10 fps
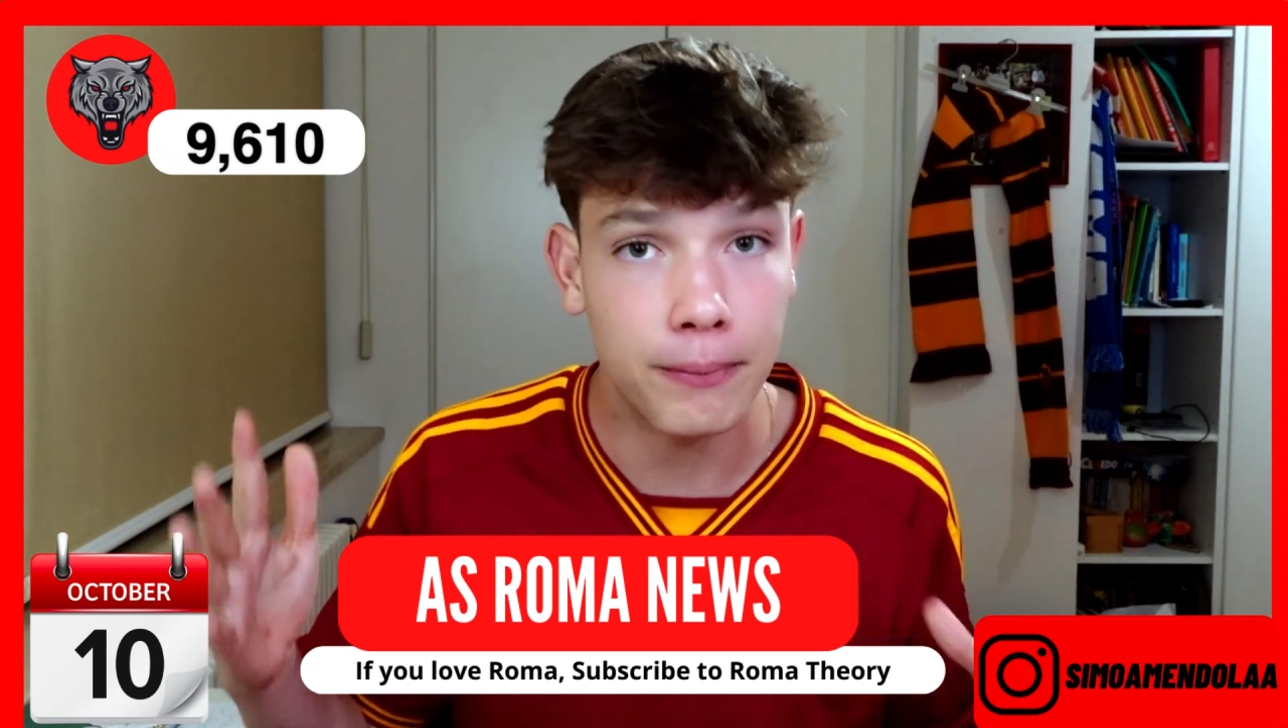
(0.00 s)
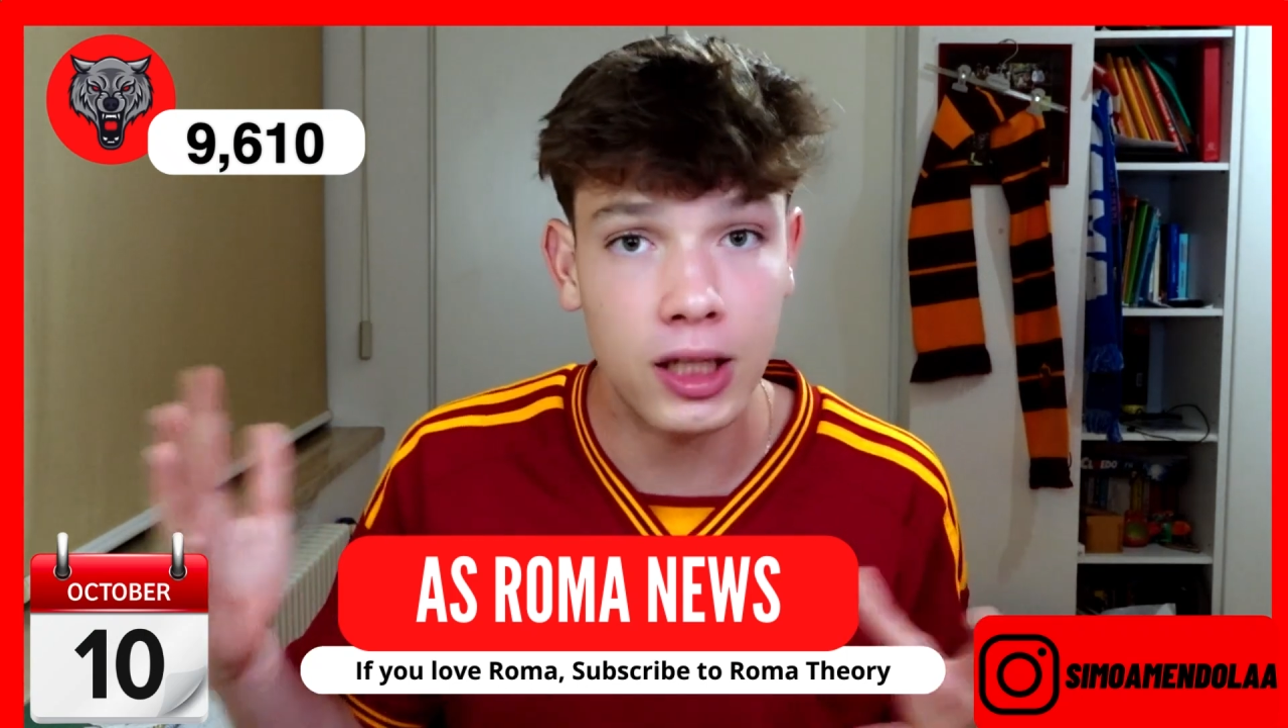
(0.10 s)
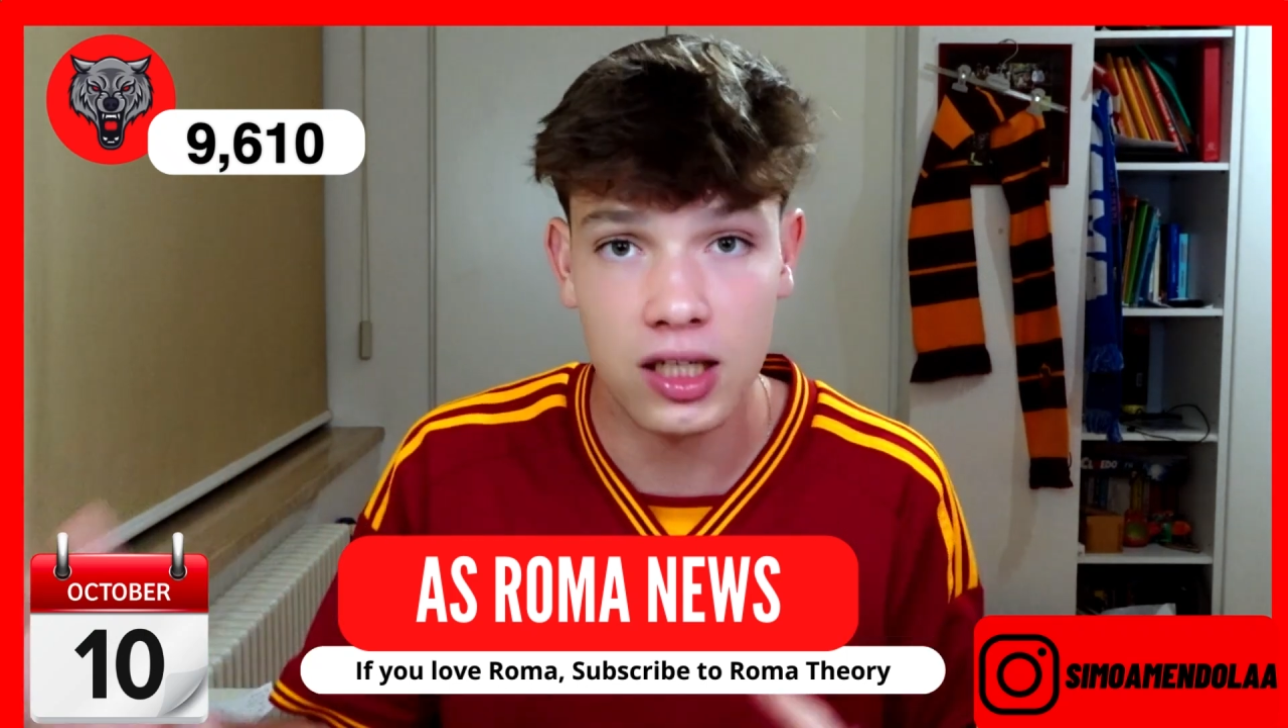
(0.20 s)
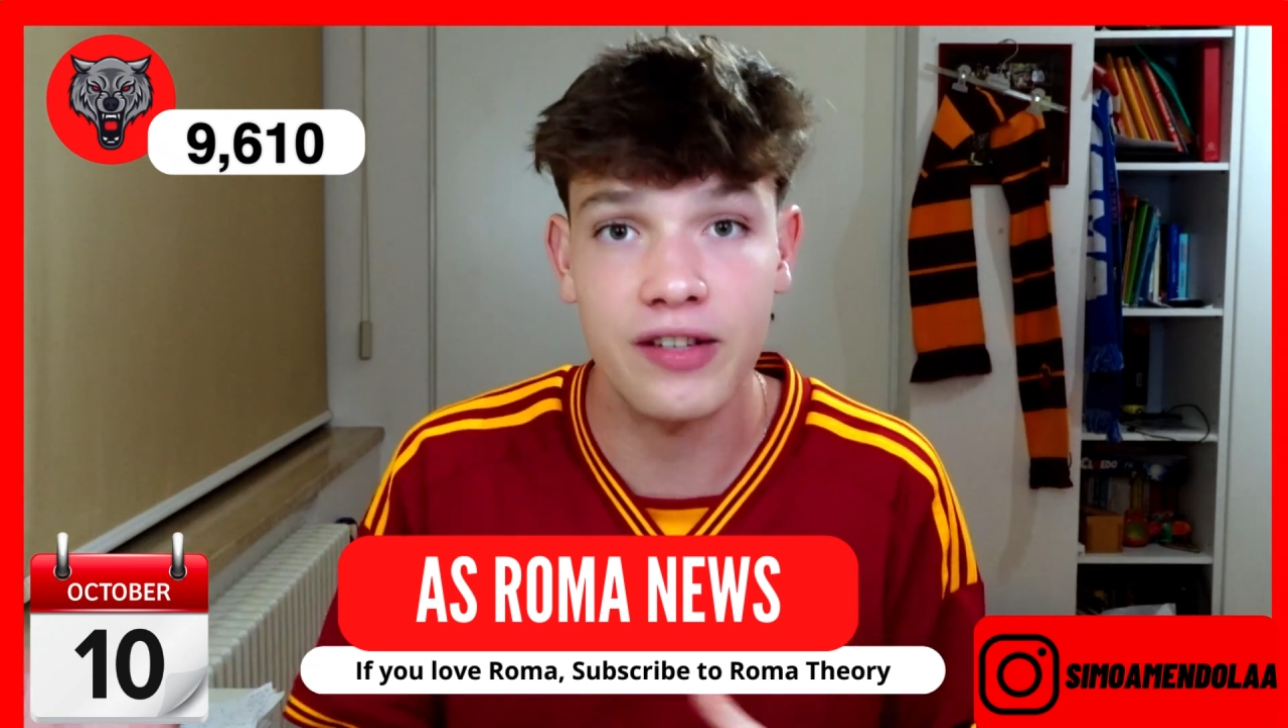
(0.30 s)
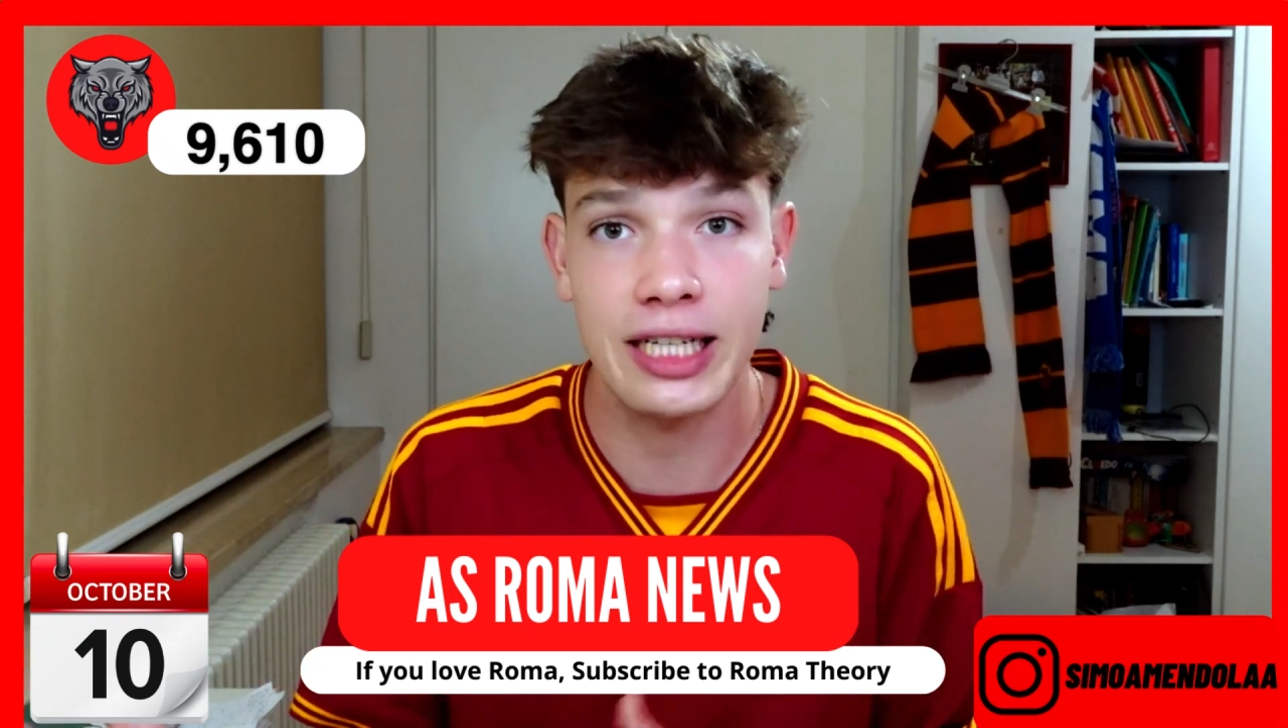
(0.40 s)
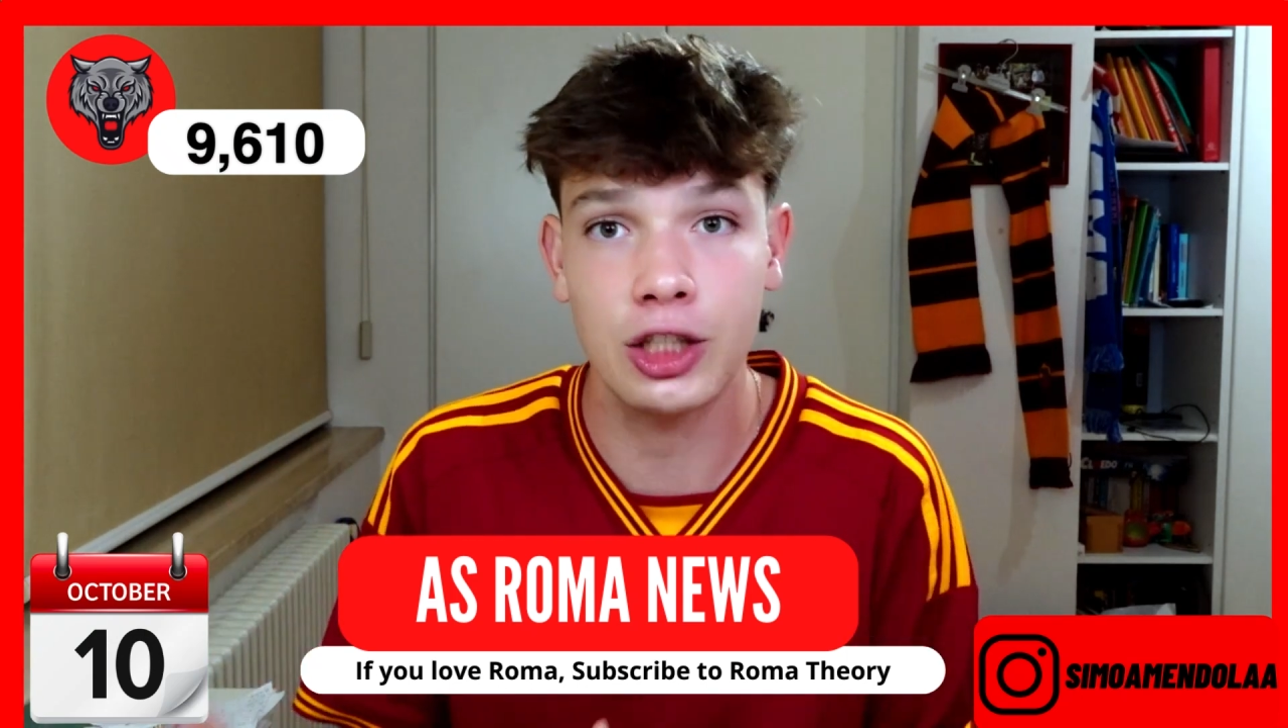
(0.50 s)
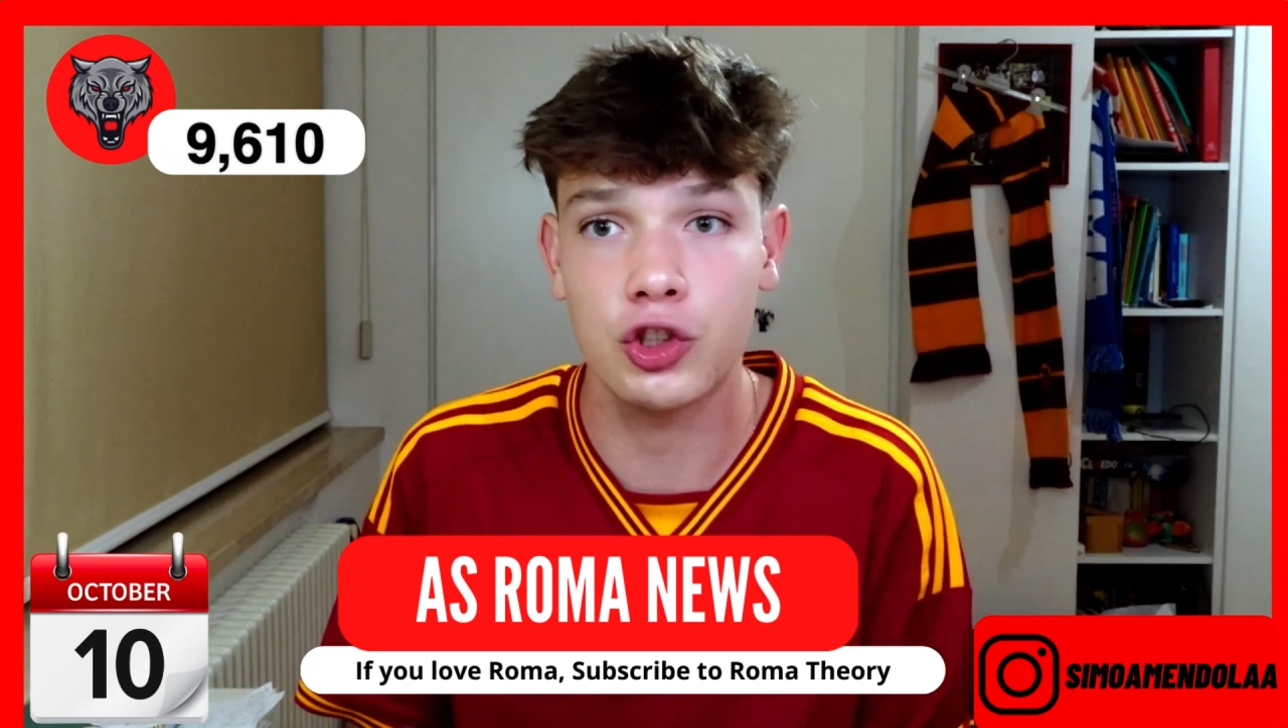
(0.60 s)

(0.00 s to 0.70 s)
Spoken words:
because of his